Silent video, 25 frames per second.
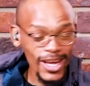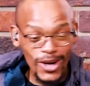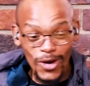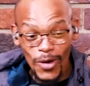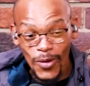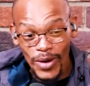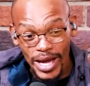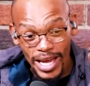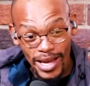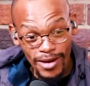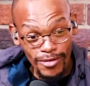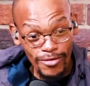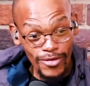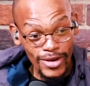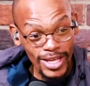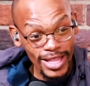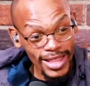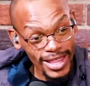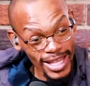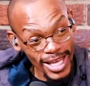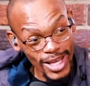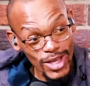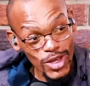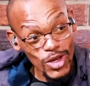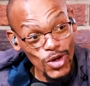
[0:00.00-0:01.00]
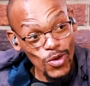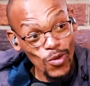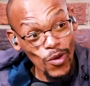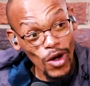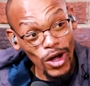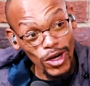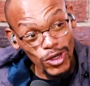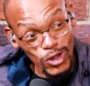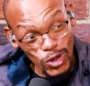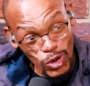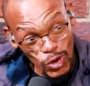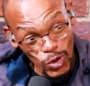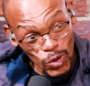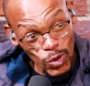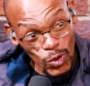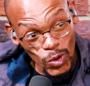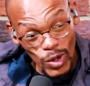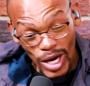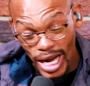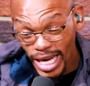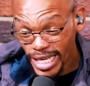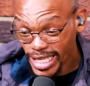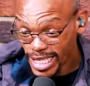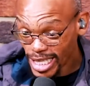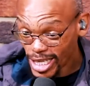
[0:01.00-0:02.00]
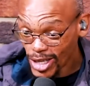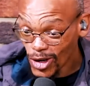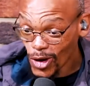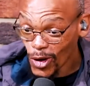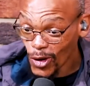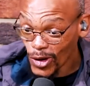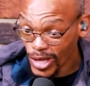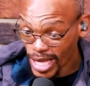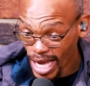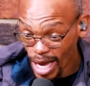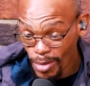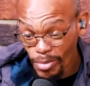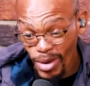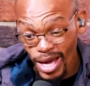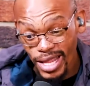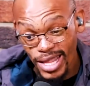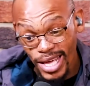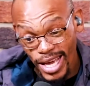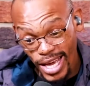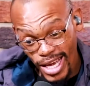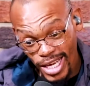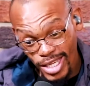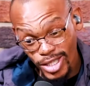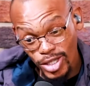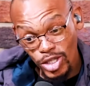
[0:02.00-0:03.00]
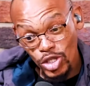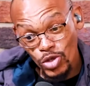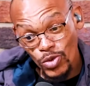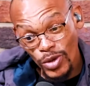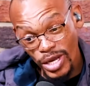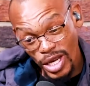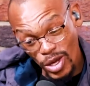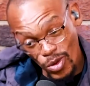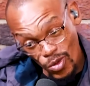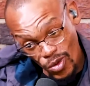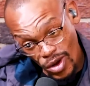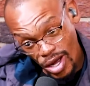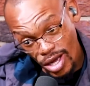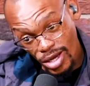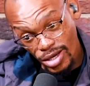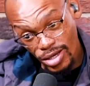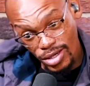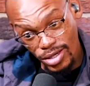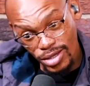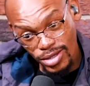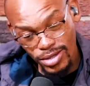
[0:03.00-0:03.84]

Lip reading: know everything you want to do. I did all that by the age of 21.